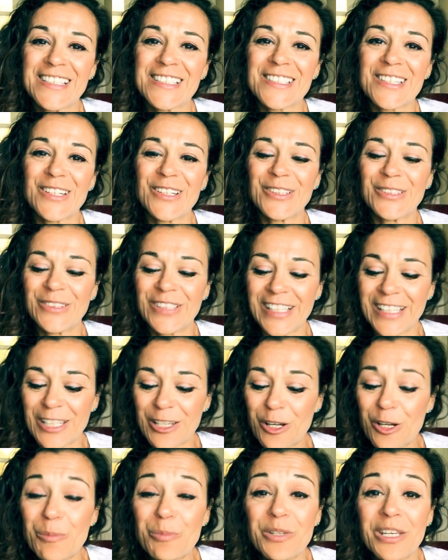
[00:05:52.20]
So I
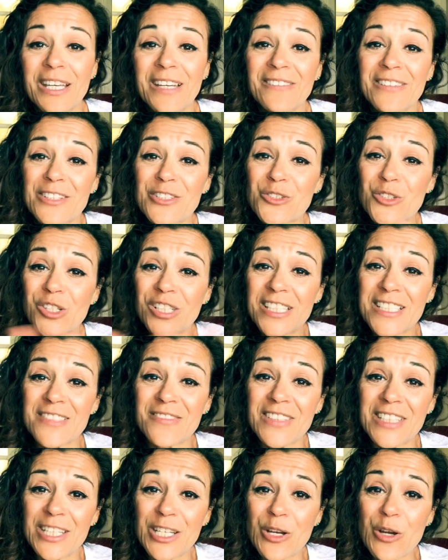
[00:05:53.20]
hope you have enjoyed this
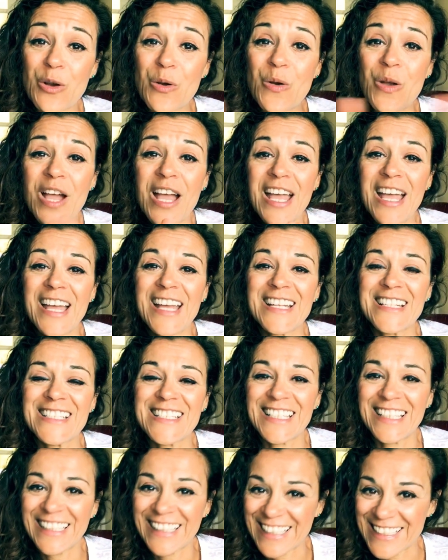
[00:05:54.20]
video.
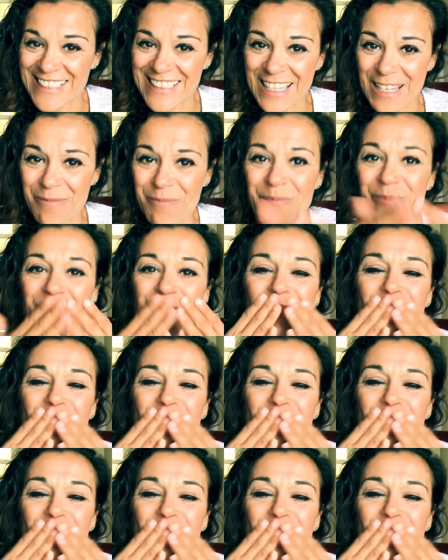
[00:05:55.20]
Until next time.